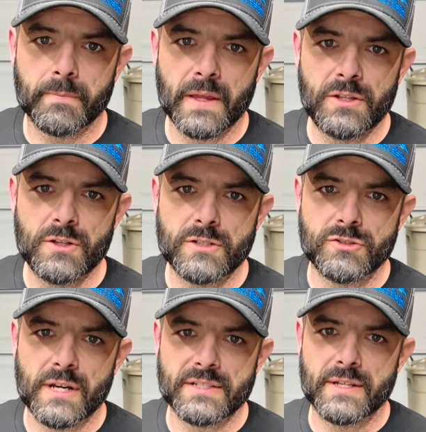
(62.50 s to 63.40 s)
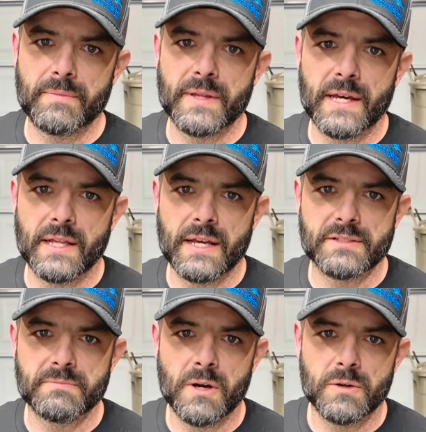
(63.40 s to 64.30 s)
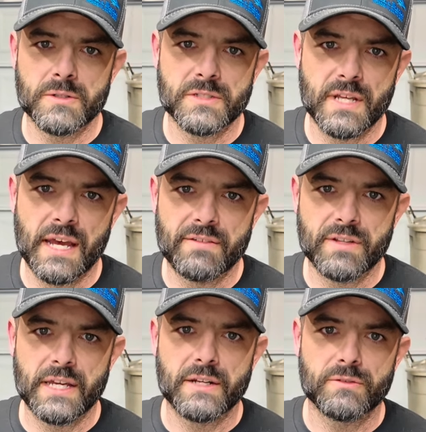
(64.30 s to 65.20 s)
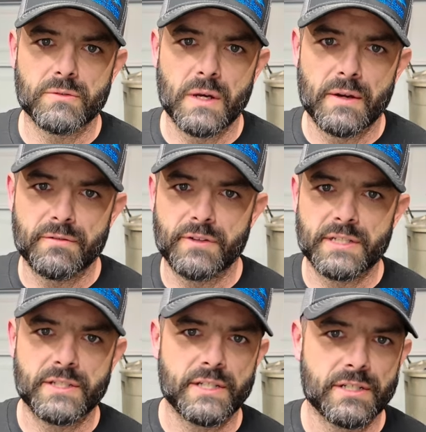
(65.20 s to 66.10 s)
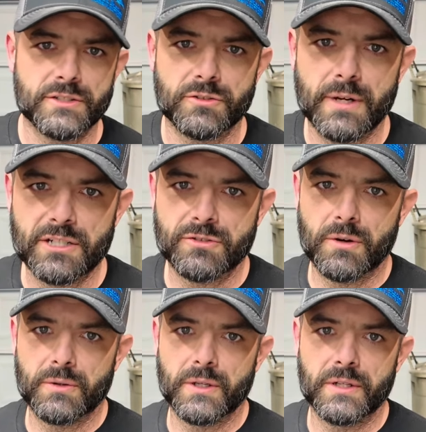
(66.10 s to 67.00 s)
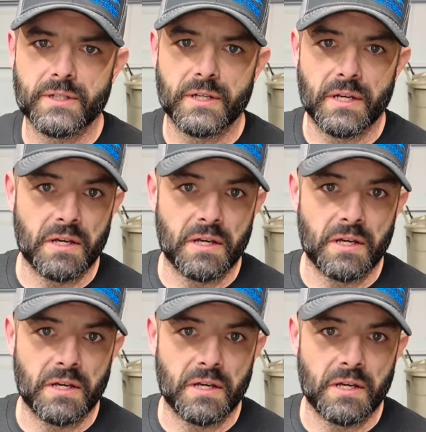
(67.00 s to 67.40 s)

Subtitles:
And you can dress up the LS motors to have like a vintage or retro look,